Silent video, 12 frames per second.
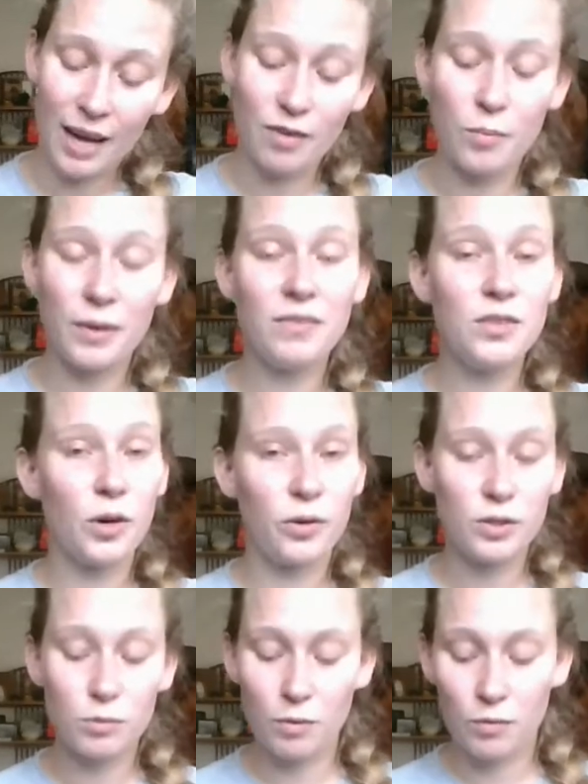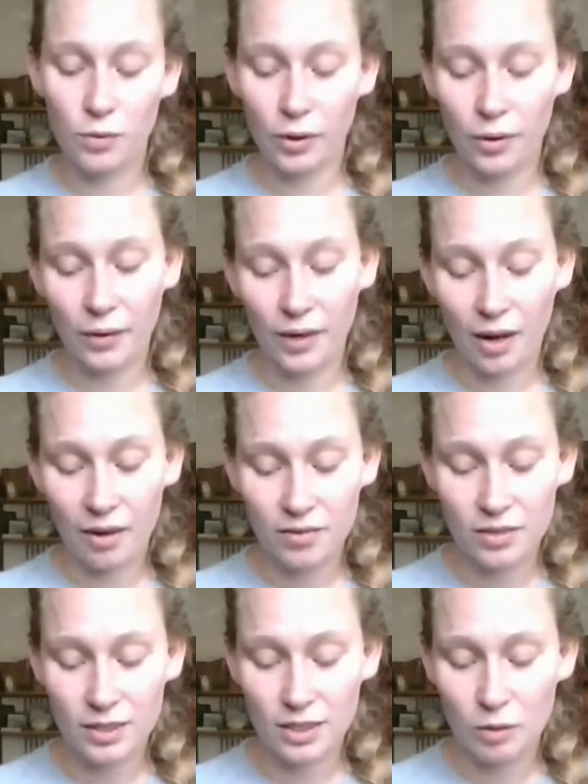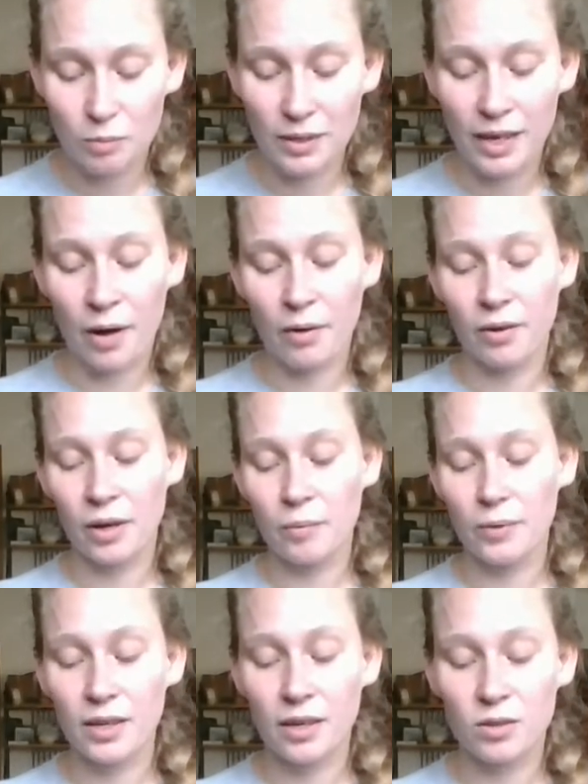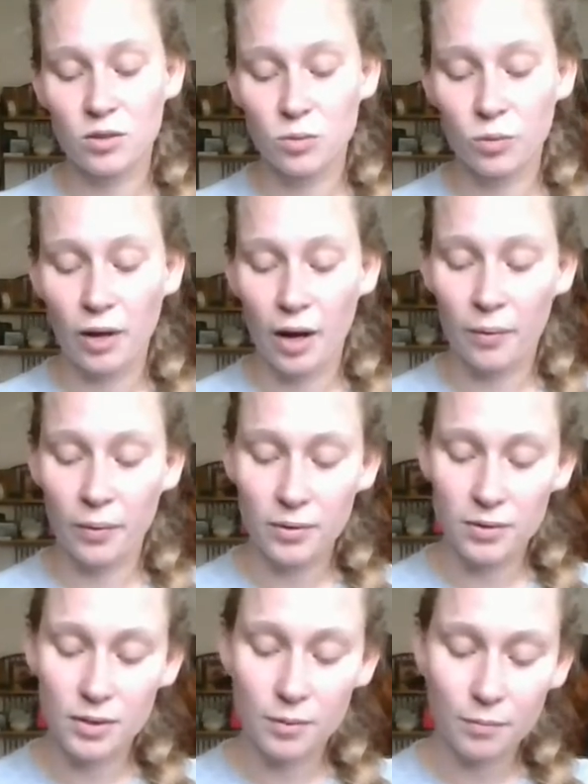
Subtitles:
have a bit of toast before going off to sleep in the owlery with the other school owls.